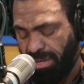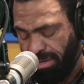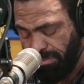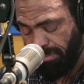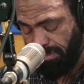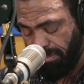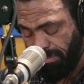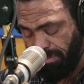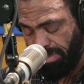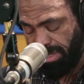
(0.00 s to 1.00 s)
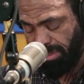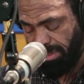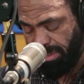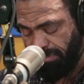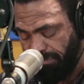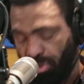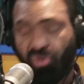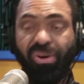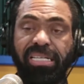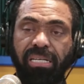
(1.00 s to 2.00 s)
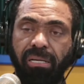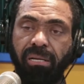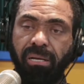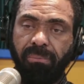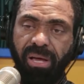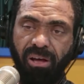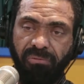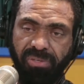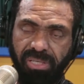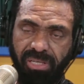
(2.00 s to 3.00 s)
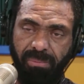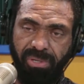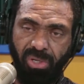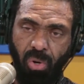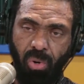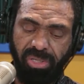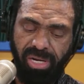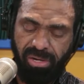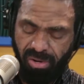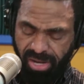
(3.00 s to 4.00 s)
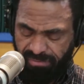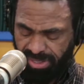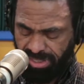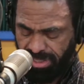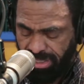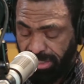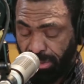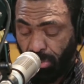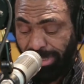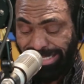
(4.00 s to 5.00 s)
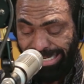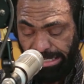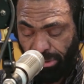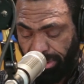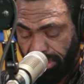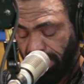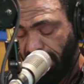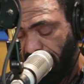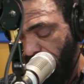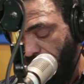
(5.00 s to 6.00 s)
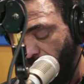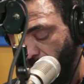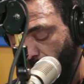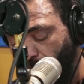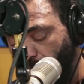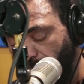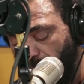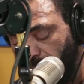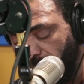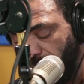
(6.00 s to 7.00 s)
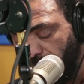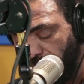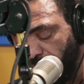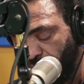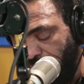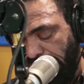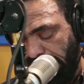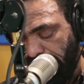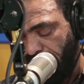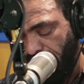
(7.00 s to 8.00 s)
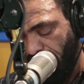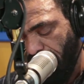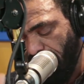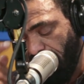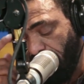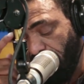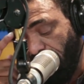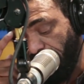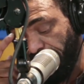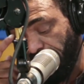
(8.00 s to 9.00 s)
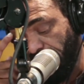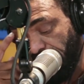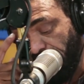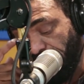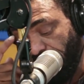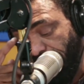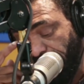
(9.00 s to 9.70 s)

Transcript: been frustrated by officers coming to court and not having done their due diligence. How well trained are our officers in the